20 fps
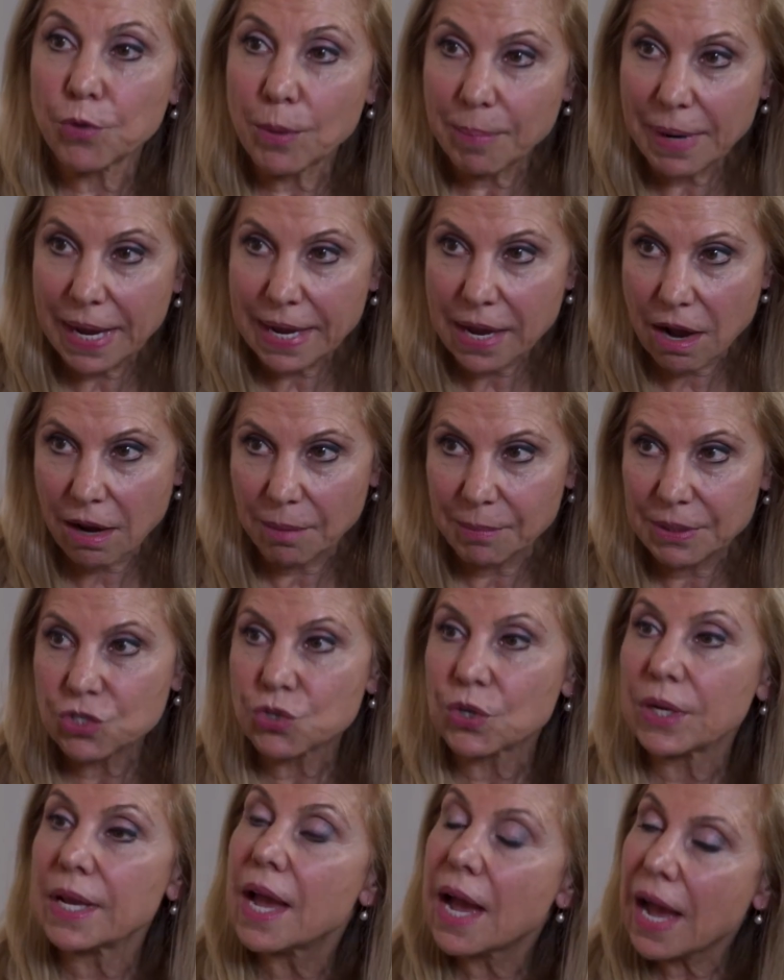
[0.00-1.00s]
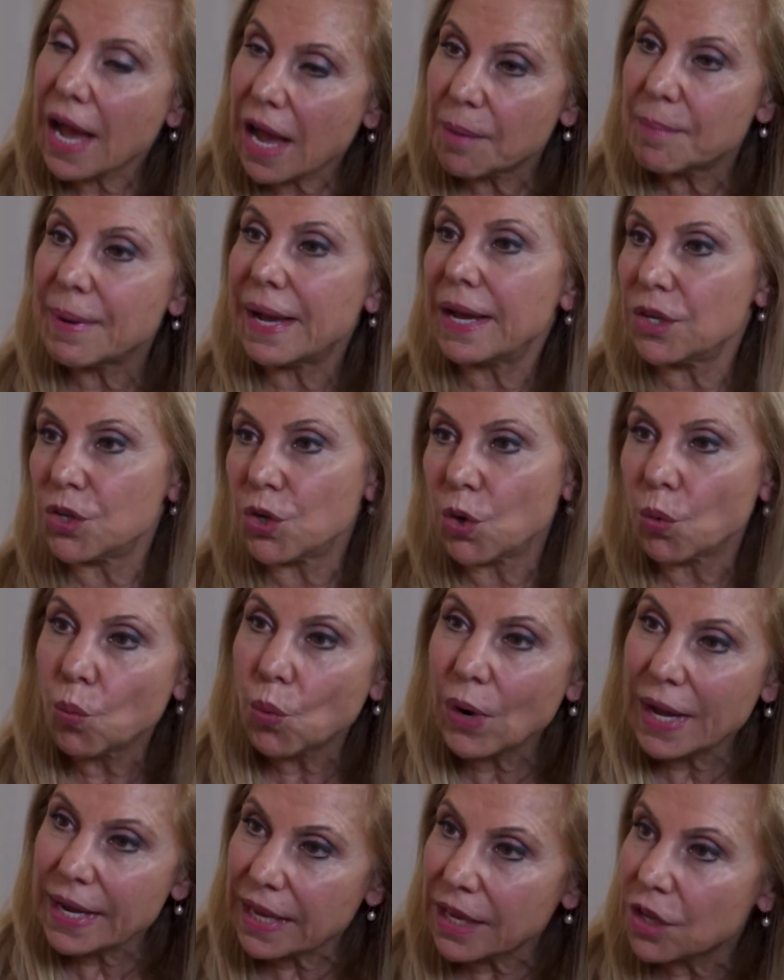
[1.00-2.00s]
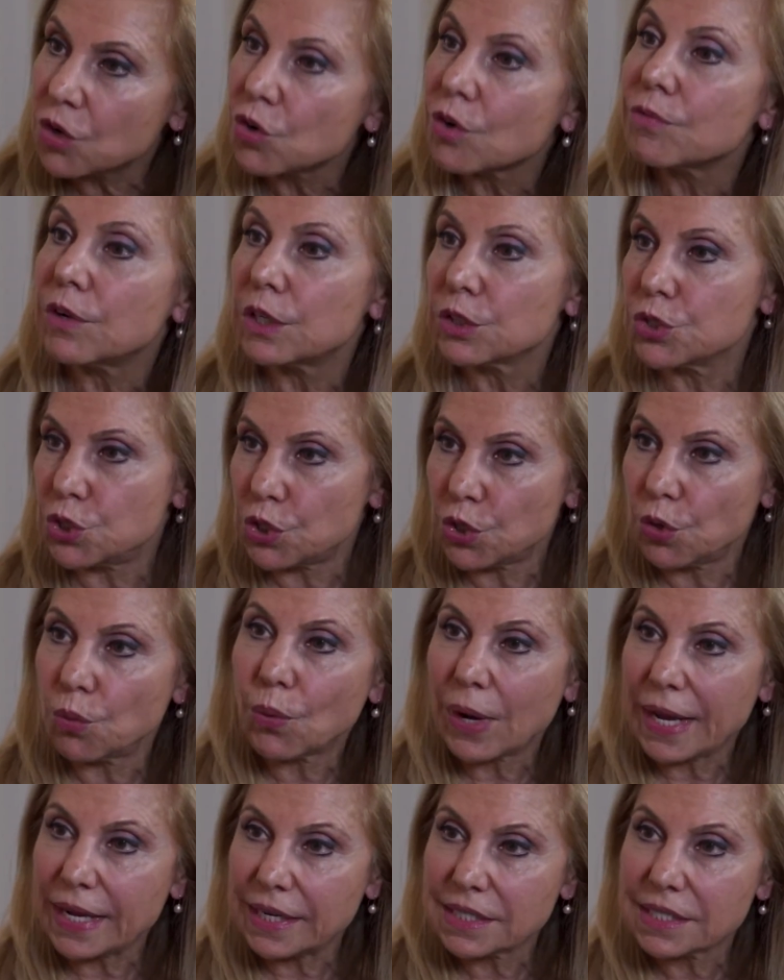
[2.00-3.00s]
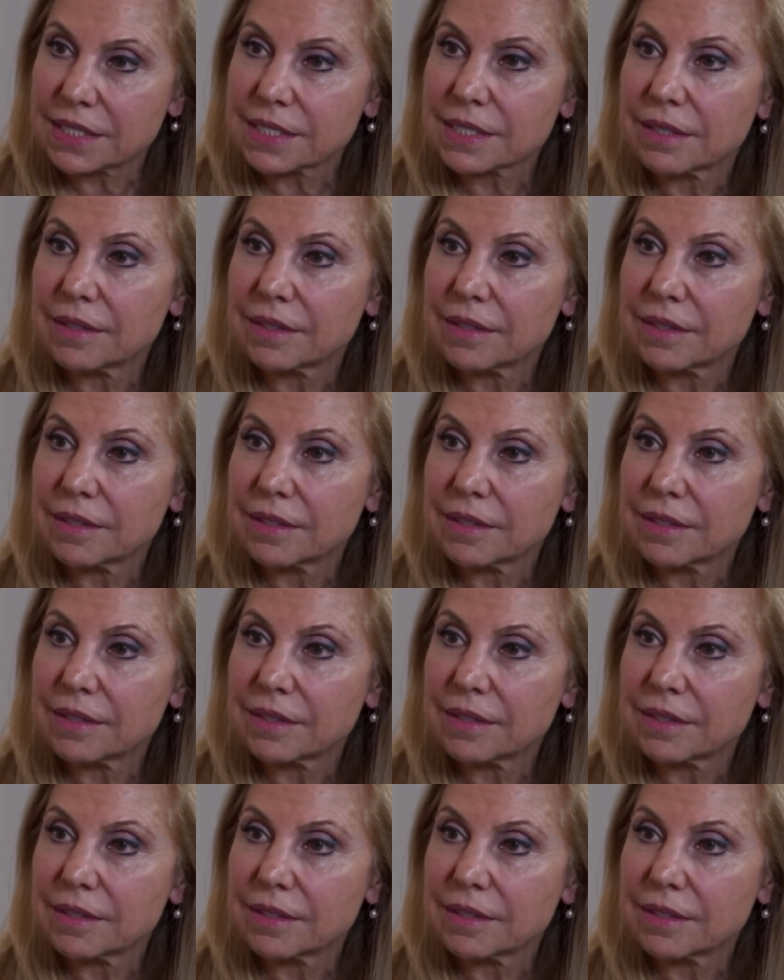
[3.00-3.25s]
for biometry. How about you? What interval do you wait?